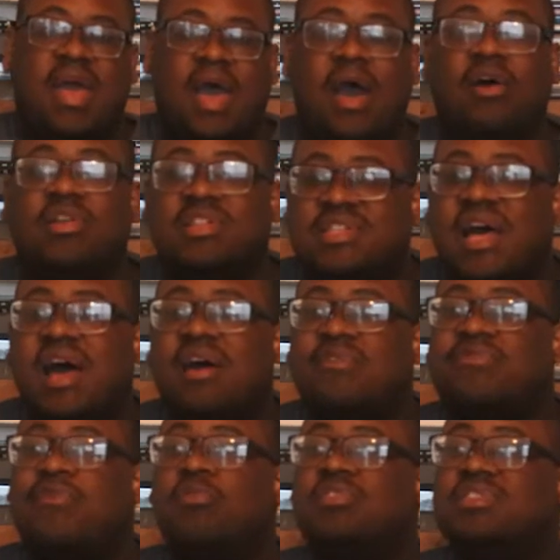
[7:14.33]
Out of Time
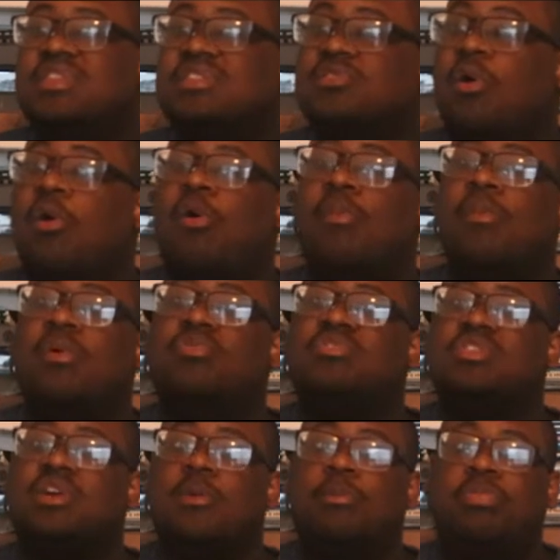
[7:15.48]
focuses
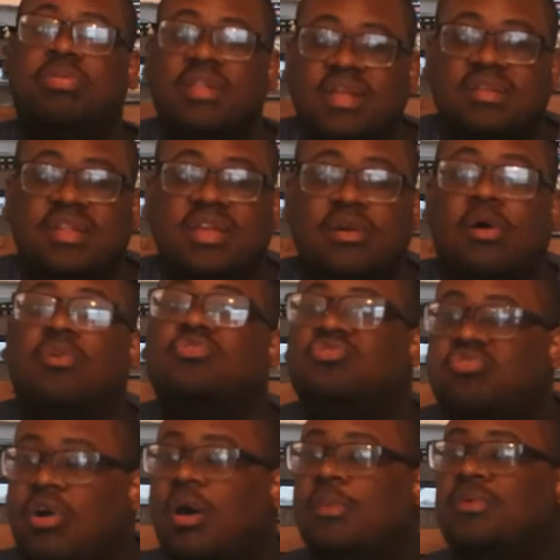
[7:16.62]
almost completely on
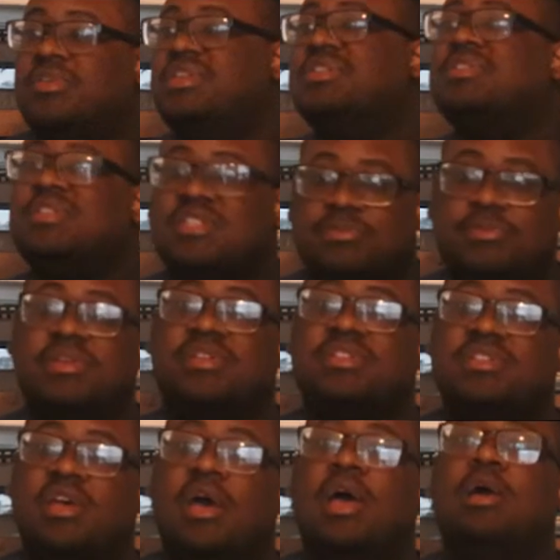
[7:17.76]
drama and
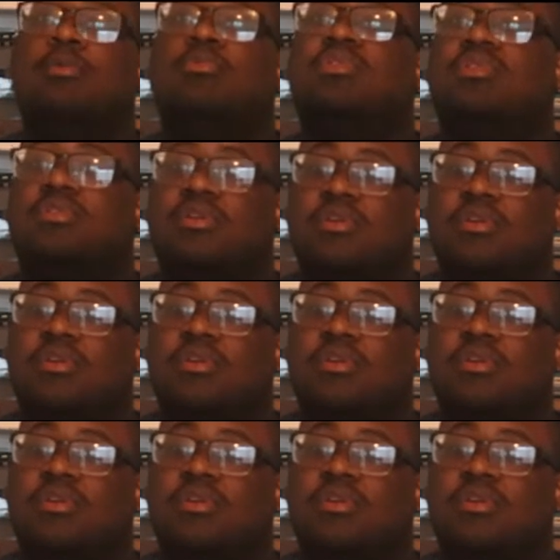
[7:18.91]
suspense with